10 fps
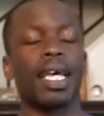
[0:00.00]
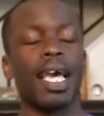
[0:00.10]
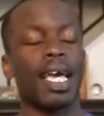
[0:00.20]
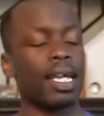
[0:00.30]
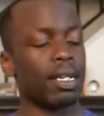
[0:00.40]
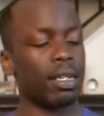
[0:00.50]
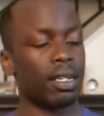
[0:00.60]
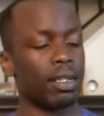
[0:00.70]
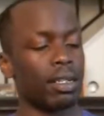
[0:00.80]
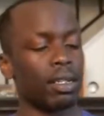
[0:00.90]
And
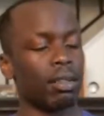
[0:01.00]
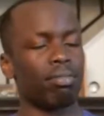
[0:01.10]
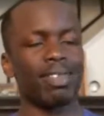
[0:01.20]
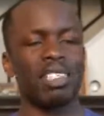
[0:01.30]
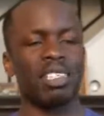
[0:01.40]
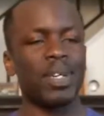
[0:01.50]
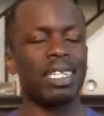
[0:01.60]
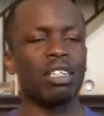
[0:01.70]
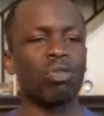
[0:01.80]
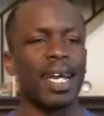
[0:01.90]
especially
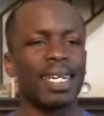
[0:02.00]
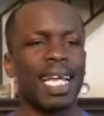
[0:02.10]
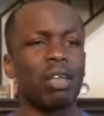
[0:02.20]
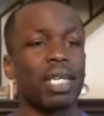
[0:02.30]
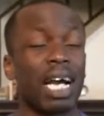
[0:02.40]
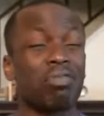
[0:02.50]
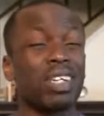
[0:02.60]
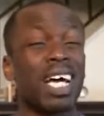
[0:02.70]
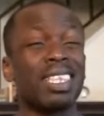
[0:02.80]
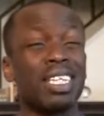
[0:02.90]
right now, they have
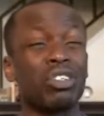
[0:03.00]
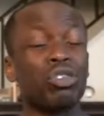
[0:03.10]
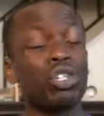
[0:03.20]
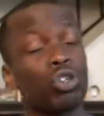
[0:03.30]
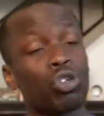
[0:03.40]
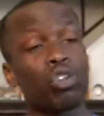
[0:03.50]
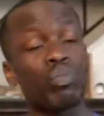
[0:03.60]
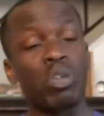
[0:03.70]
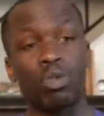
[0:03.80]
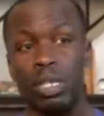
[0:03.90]
nothing to do, good people.